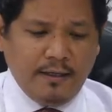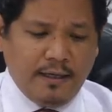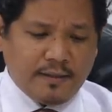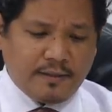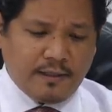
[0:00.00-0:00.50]

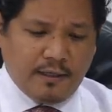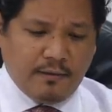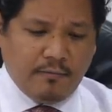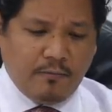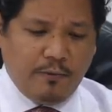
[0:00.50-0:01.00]
Yes,
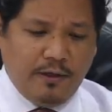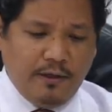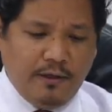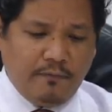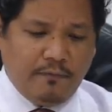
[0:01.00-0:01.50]
we
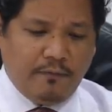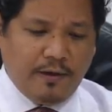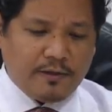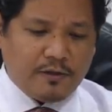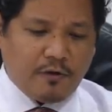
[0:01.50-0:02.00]

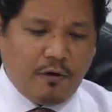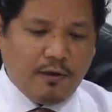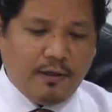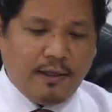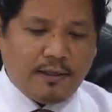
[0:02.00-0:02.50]
felt
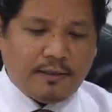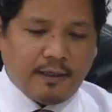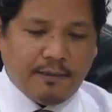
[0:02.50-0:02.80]
strongly that